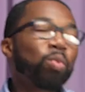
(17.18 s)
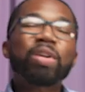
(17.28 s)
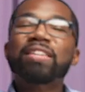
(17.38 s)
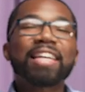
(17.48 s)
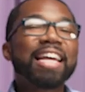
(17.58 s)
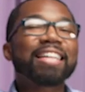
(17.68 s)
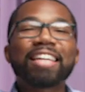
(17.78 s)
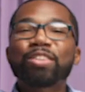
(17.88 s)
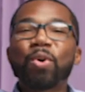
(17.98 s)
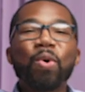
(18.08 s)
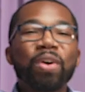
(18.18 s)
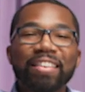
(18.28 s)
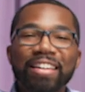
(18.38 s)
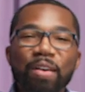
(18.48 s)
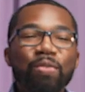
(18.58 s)
We're just taking things to a whole
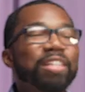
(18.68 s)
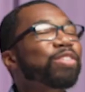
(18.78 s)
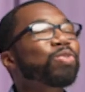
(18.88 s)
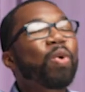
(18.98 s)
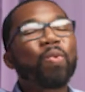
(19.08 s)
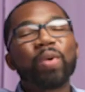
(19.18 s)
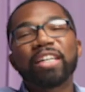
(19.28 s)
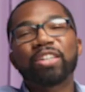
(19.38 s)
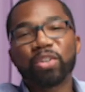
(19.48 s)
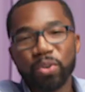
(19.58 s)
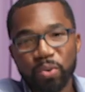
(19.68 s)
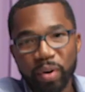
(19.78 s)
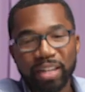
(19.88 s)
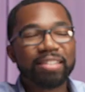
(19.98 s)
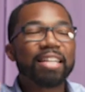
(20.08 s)
nother level. This is what we do,
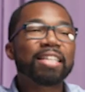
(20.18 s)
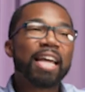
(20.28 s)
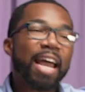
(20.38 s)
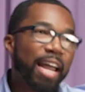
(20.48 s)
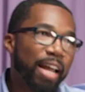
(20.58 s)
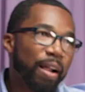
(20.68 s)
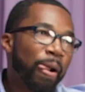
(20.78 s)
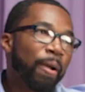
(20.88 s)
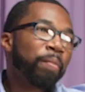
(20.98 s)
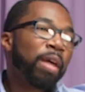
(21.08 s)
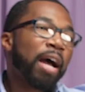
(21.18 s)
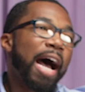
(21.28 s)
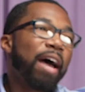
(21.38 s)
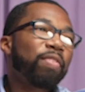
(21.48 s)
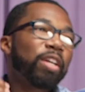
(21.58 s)
and today
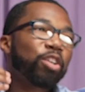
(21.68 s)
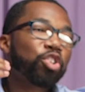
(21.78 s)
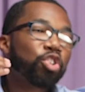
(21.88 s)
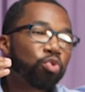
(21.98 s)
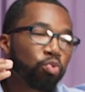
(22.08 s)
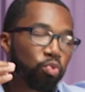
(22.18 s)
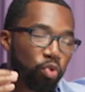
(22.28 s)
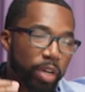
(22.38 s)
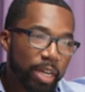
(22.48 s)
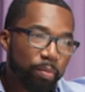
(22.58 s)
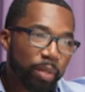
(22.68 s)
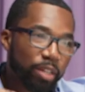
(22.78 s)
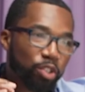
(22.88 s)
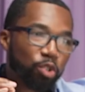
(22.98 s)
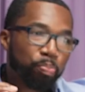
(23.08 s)
I have an
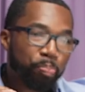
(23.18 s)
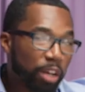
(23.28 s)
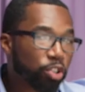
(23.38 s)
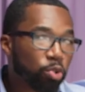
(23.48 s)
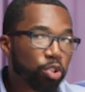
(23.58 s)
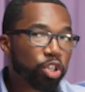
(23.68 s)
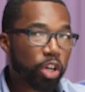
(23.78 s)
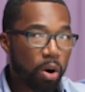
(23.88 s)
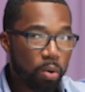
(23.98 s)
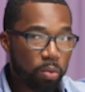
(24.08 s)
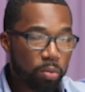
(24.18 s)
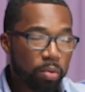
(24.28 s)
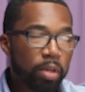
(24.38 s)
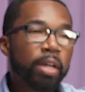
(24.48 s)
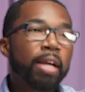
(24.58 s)
extremely special show
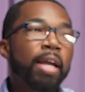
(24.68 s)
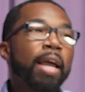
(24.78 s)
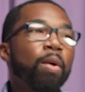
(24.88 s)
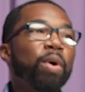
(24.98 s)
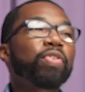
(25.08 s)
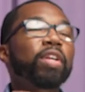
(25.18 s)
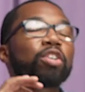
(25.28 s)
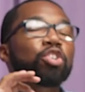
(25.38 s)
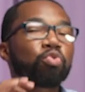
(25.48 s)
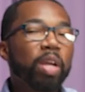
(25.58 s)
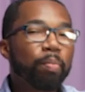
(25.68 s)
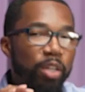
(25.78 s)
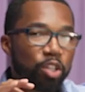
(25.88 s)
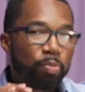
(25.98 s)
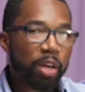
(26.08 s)
with an
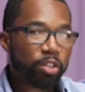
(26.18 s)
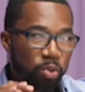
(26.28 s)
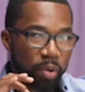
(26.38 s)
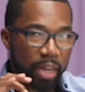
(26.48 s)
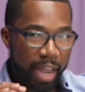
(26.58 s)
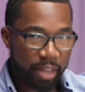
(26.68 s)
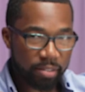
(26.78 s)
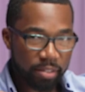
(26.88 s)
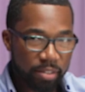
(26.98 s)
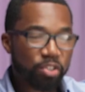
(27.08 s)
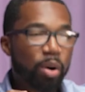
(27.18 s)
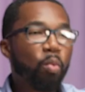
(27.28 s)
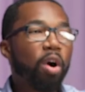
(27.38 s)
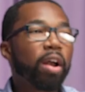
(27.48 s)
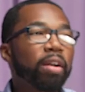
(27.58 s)
extremely special guest,
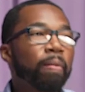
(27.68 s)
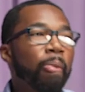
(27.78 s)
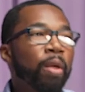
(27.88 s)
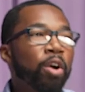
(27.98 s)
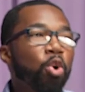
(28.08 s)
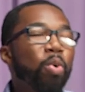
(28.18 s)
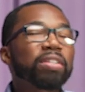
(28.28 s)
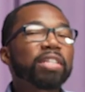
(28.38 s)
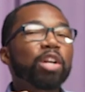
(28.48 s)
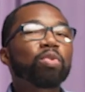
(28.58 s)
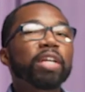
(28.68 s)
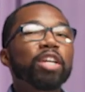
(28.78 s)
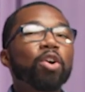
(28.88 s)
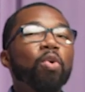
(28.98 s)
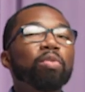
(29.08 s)
someone who has literally
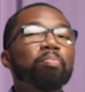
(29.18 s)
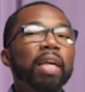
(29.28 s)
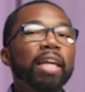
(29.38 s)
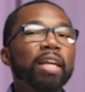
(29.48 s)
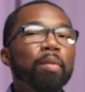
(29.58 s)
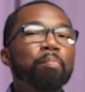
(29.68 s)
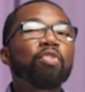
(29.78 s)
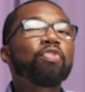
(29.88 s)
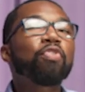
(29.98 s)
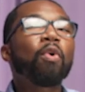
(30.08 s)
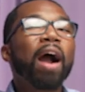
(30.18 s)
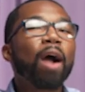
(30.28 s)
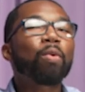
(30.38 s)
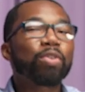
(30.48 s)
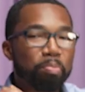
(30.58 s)
known me before
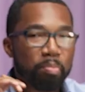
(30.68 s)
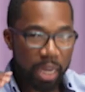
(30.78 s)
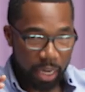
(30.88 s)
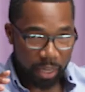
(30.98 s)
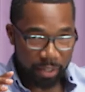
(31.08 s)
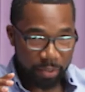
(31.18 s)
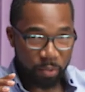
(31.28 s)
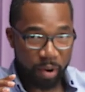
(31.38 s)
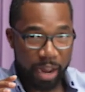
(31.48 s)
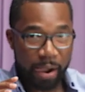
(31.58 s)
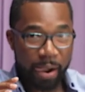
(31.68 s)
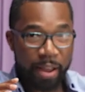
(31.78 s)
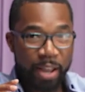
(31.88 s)
I was me, right?